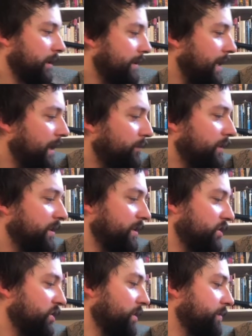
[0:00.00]
take me to the
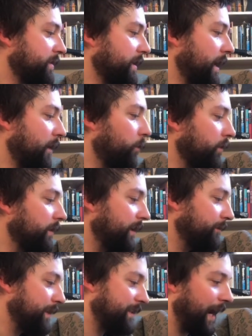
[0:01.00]
ships now, or
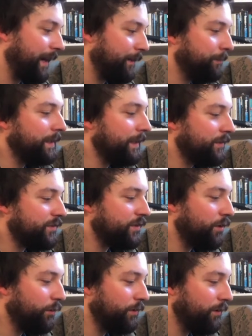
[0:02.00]
leave me tied up here
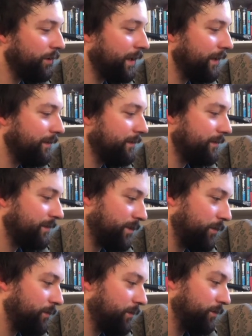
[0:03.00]
so you
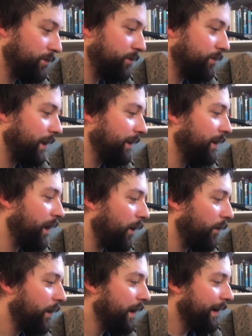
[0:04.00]
two can
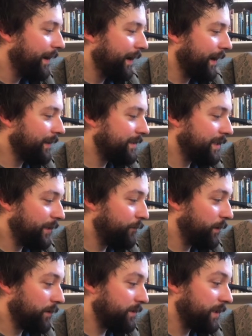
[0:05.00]
go, and see for
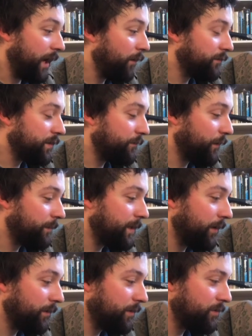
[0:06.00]
yourselves if I'm
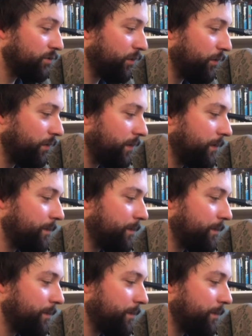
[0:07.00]
telling the truth."